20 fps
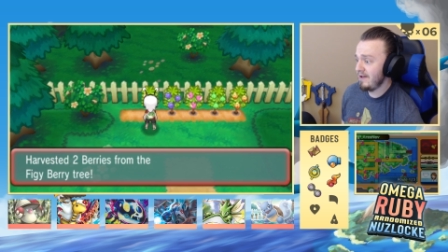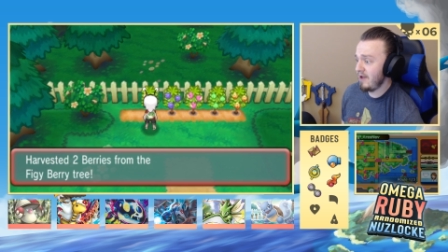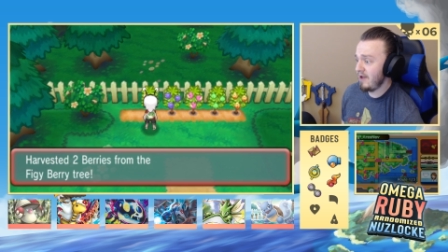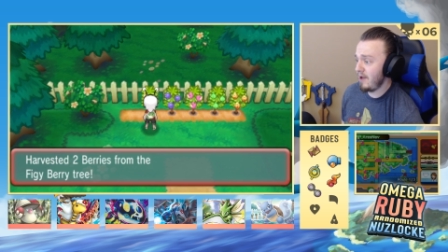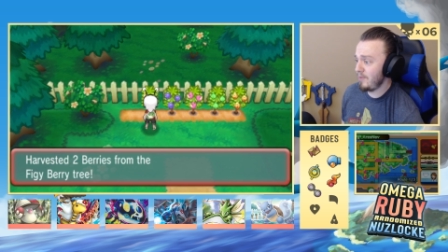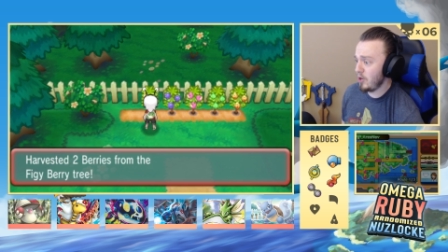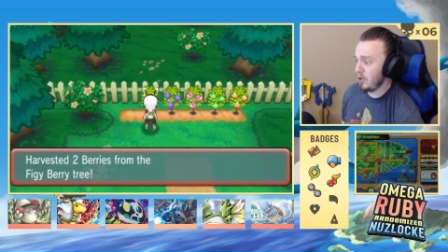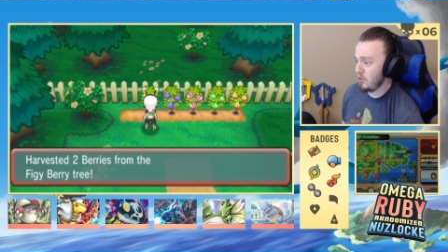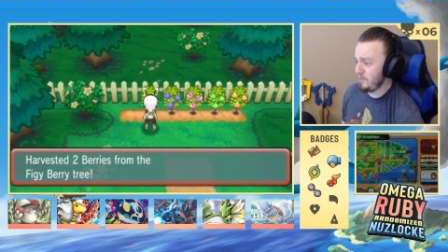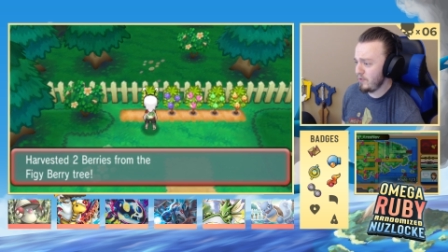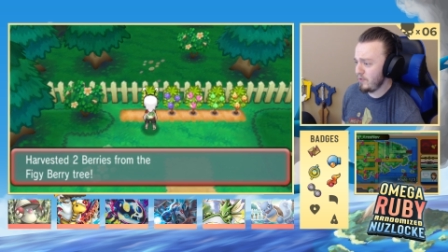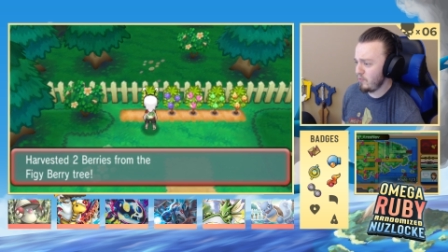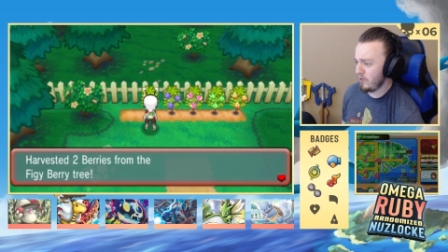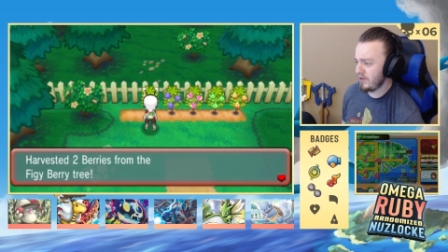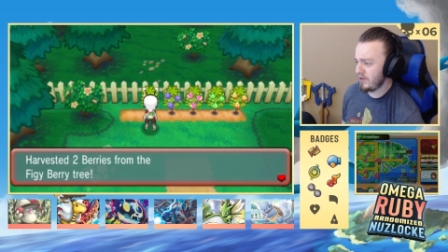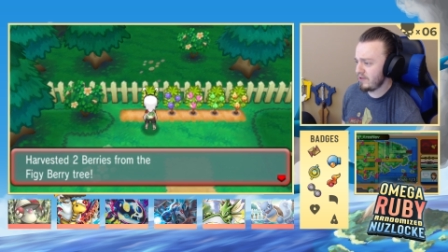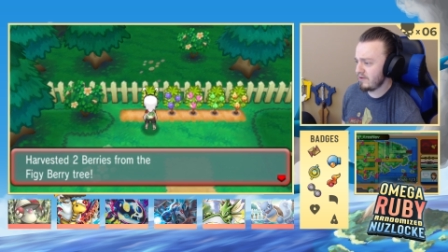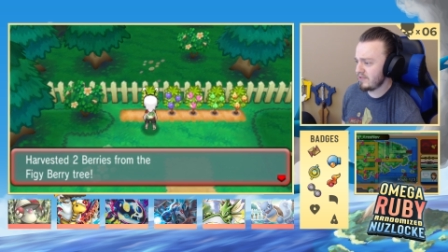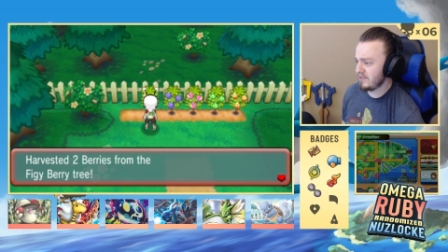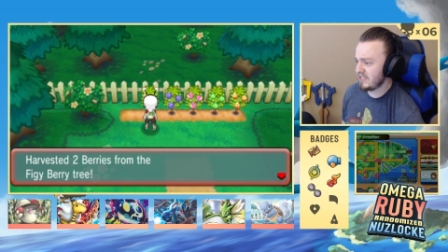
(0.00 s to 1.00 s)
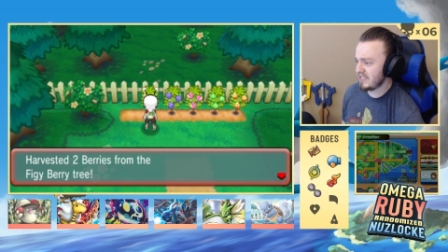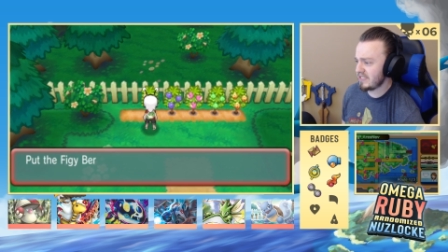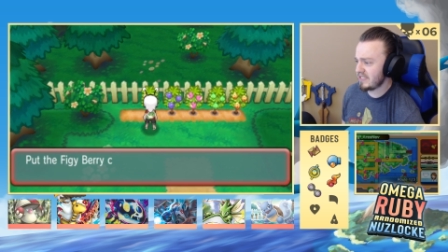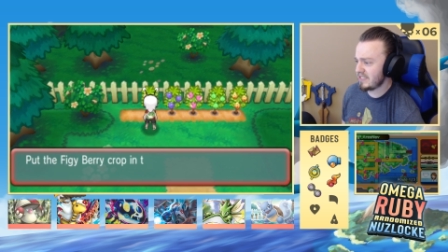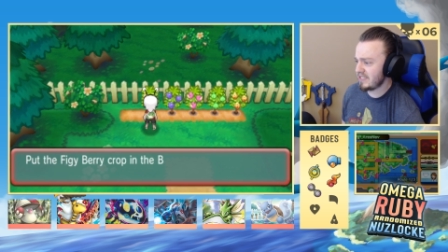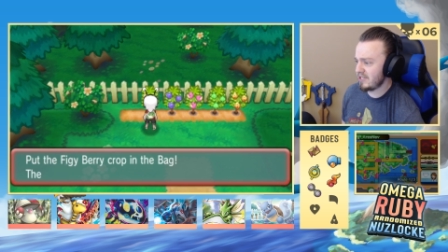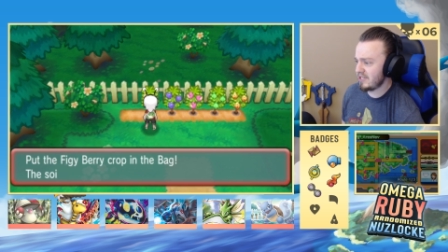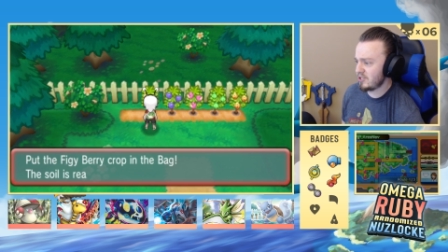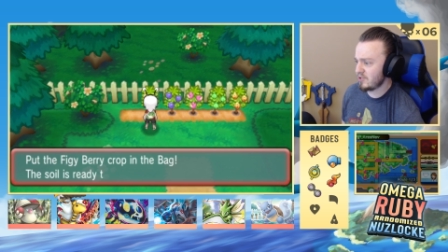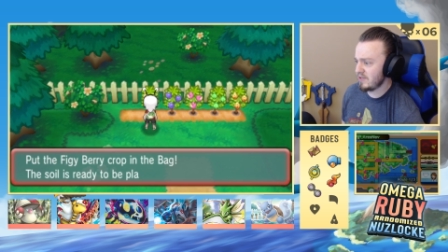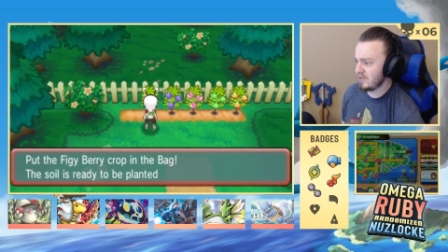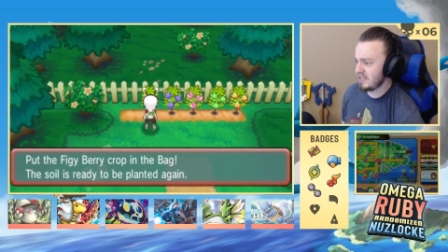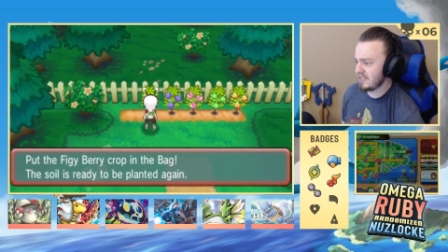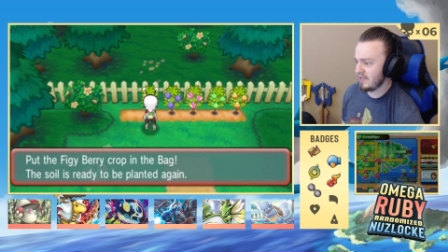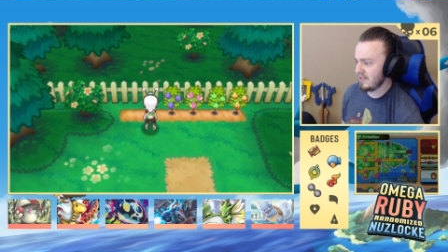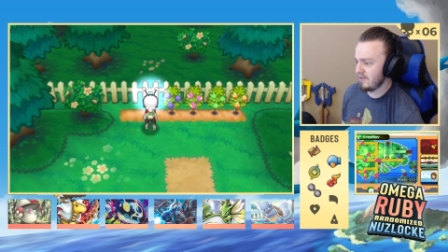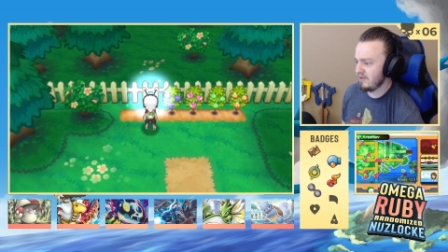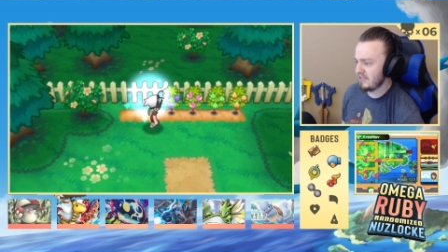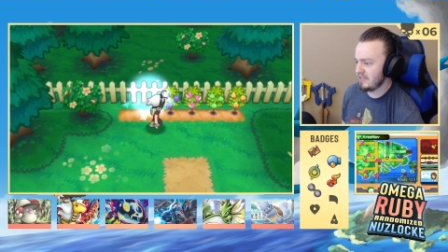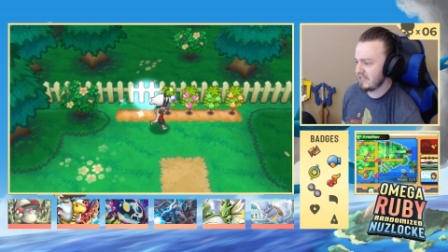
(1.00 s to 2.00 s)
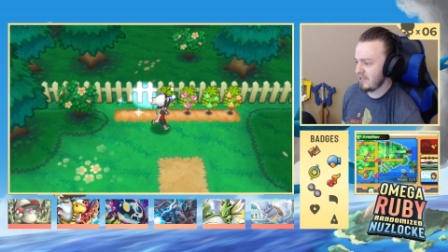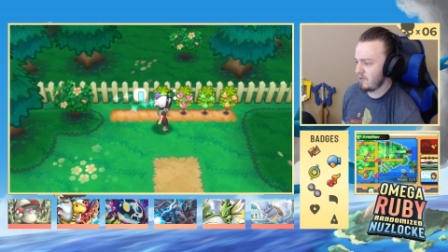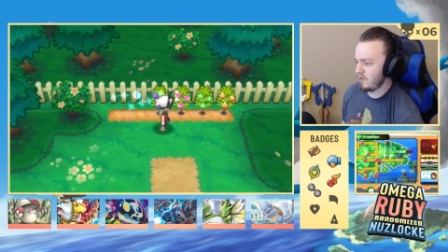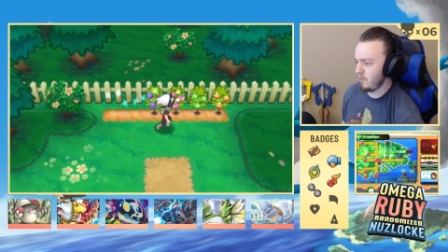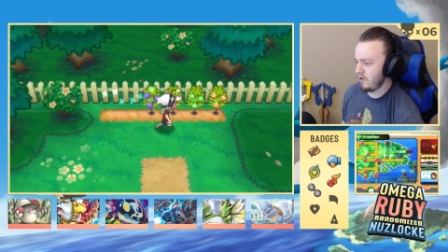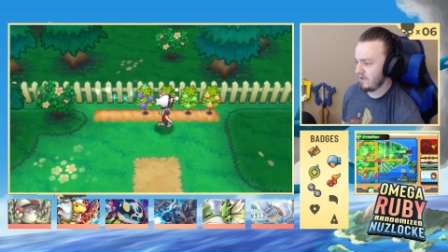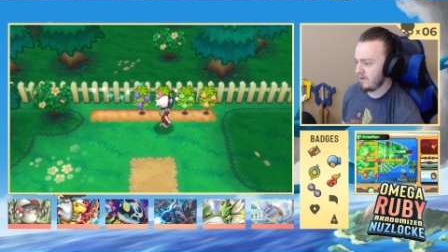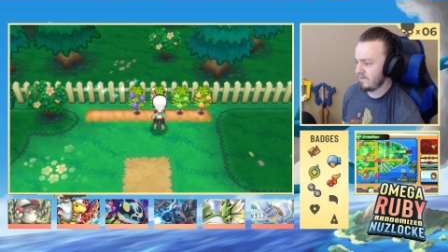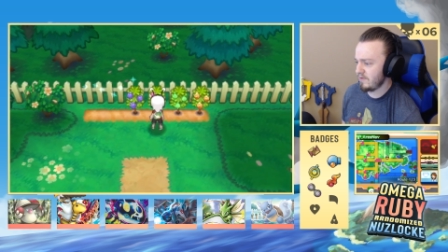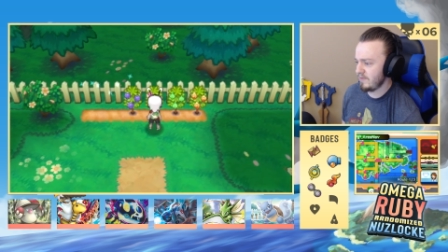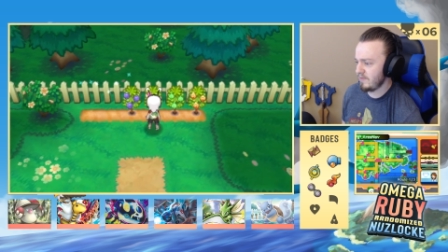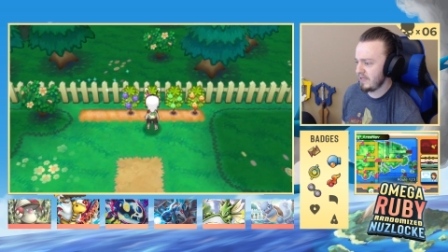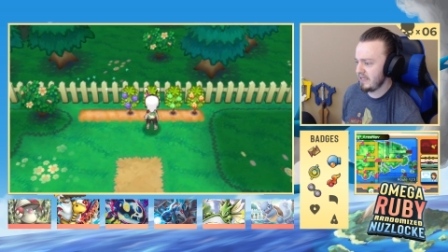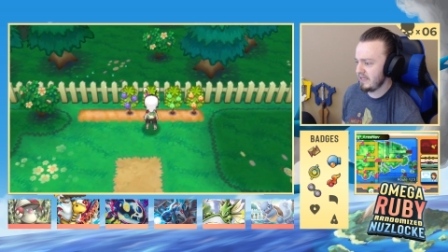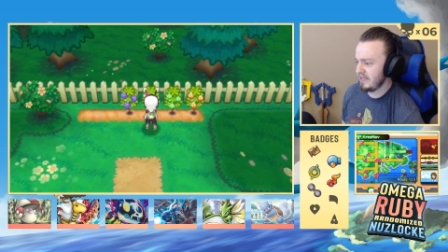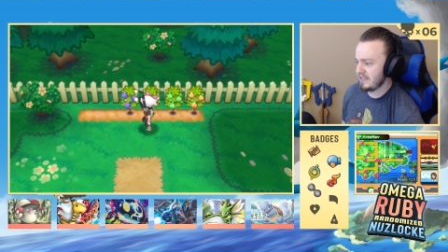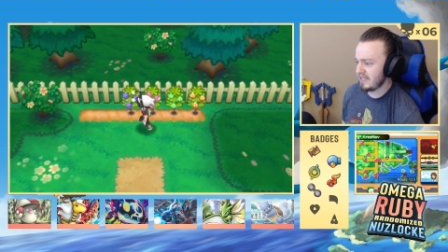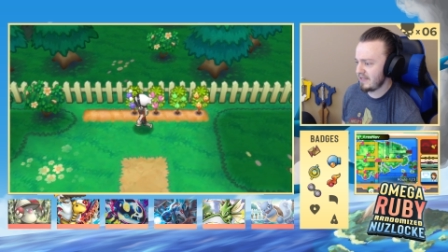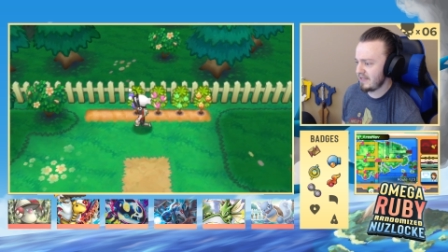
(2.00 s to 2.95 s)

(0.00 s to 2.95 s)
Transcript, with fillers: I'm hoping one of those is citrus. It looks like one of them is.